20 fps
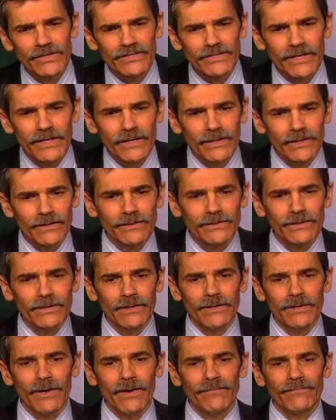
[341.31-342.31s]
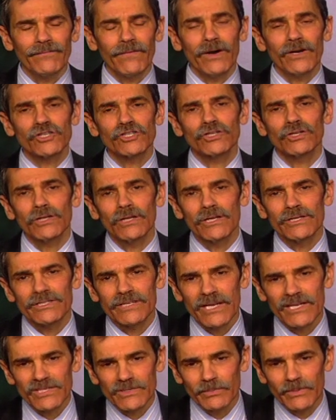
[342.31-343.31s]
say that the functional
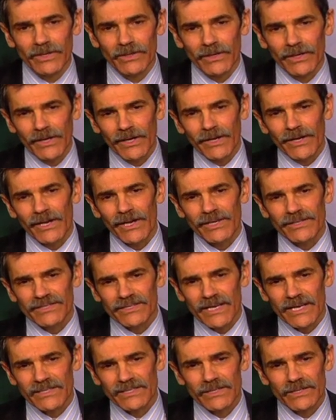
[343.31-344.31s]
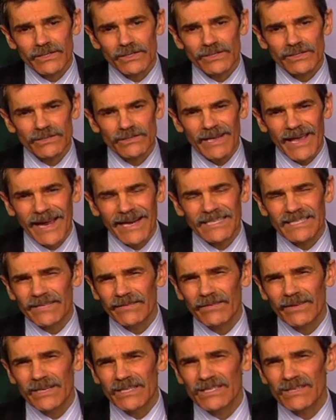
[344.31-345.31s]
assessment assesses
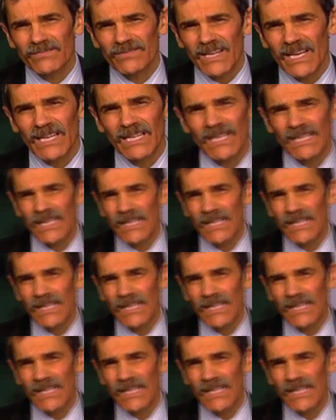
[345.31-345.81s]
activities of daily